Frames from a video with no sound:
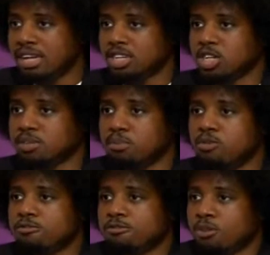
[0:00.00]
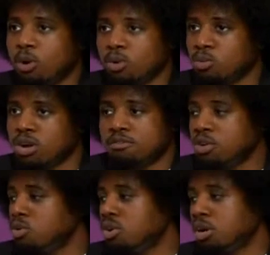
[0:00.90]
Just move forward. Whatever
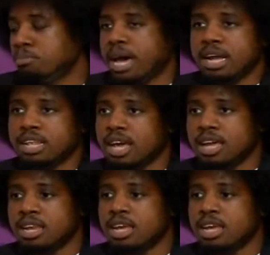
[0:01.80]
you've done back then,